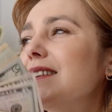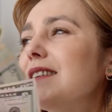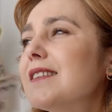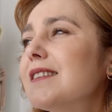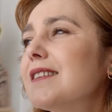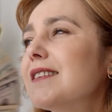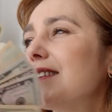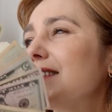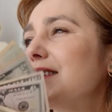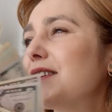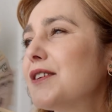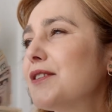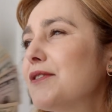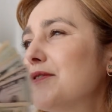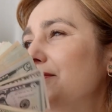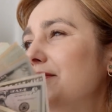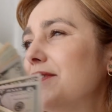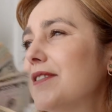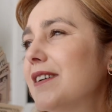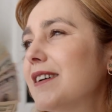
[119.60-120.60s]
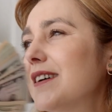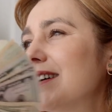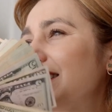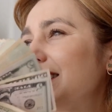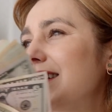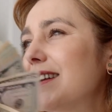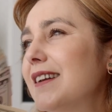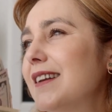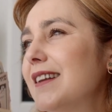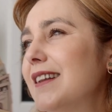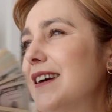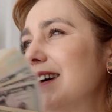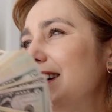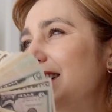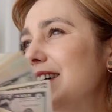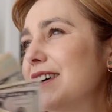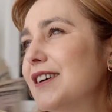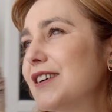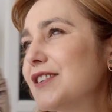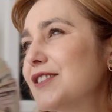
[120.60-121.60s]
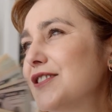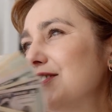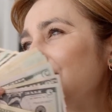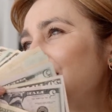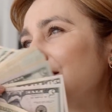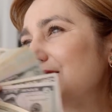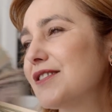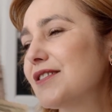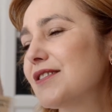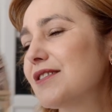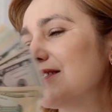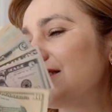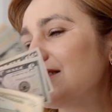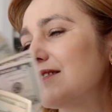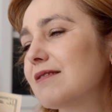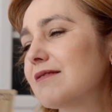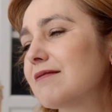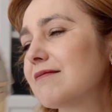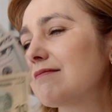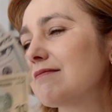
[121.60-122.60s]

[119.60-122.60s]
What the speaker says: Incentive work. Money talks.